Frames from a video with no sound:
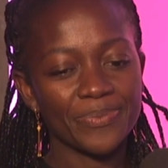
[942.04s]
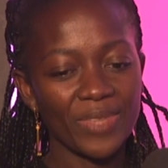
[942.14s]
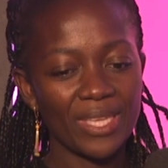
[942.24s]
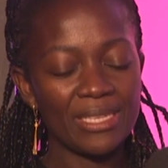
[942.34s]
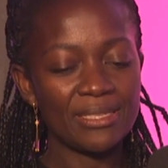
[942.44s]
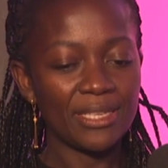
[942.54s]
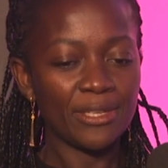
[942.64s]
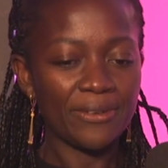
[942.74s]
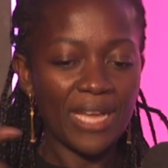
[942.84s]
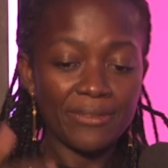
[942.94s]
instead
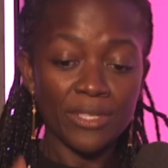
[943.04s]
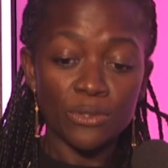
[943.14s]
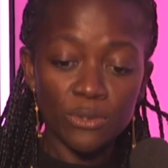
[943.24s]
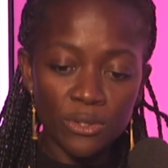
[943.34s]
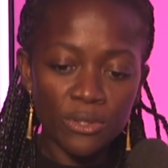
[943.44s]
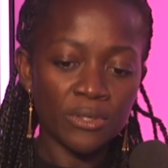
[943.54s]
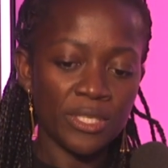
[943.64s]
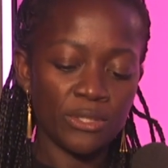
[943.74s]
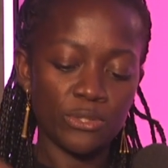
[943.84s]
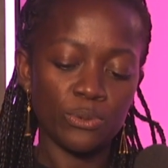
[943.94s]
of having to go
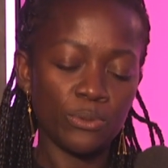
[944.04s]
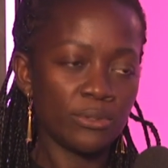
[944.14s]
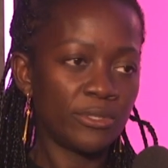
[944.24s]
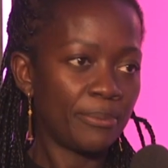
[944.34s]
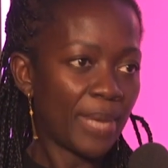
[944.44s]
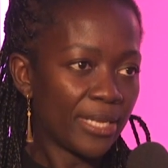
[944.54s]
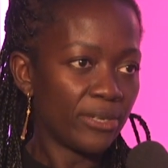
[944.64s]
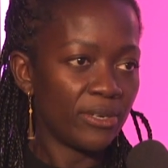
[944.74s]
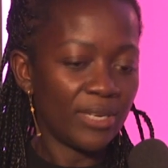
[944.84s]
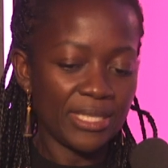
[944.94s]
into the
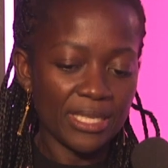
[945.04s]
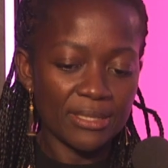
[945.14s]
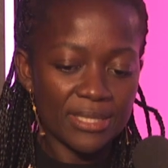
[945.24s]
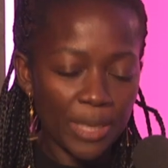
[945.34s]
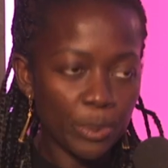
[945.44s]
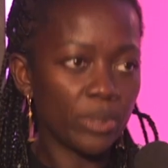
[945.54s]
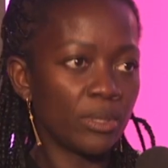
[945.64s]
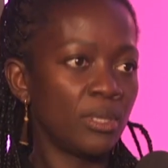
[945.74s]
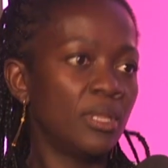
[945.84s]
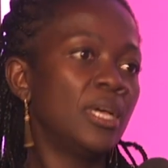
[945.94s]
matter and take a
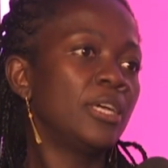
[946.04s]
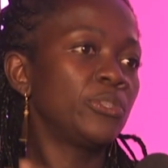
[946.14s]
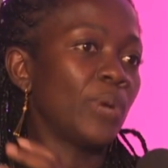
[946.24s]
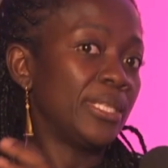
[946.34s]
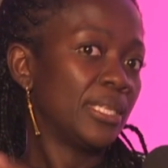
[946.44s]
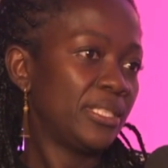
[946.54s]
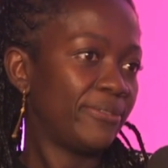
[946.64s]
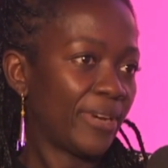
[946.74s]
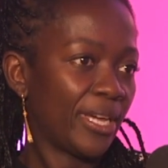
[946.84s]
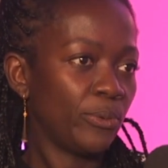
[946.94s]
sample to
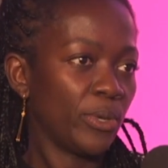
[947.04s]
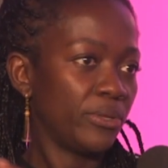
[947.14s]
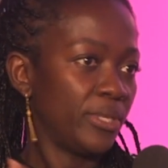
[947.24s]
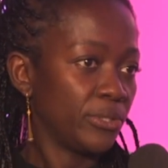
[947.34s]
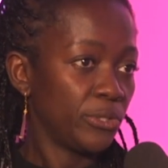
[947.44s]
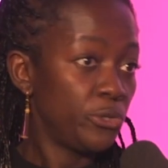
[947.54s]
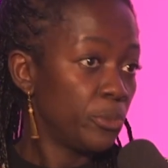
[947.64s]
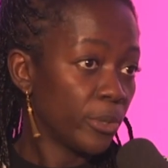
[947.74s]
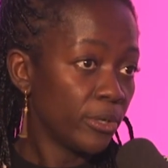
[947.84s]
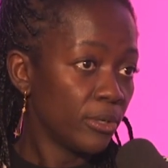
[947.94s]
identify whether there's a tumor,